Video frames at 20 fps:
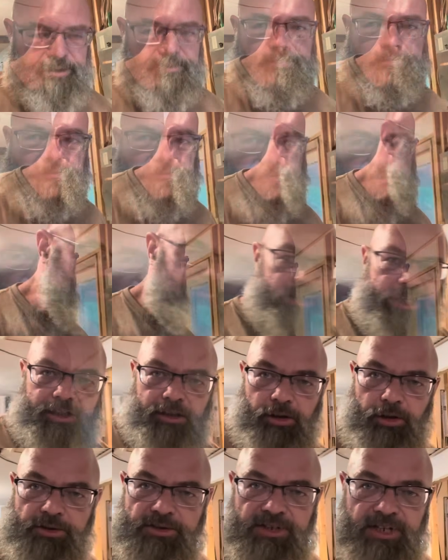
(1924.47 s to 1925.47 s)
Well, it
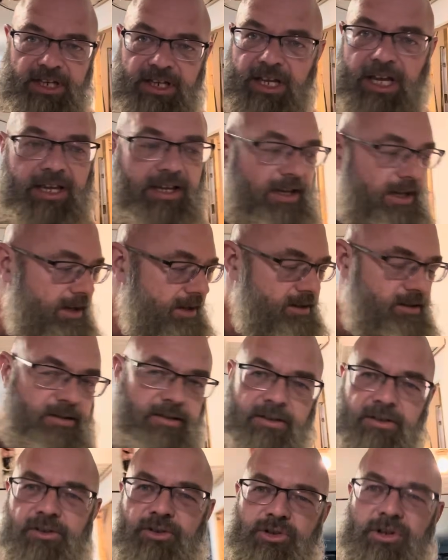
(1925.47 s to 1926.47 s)
looks like I got
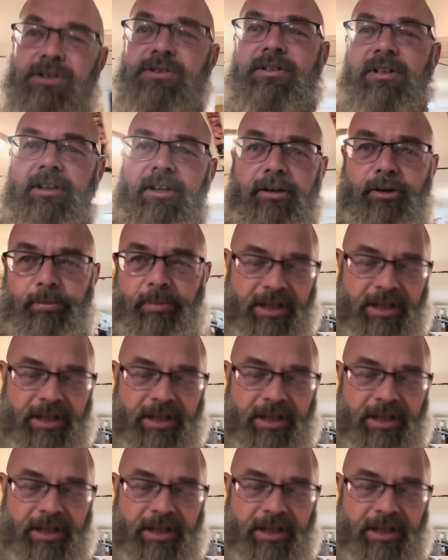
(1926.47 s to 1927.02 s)
just a little bit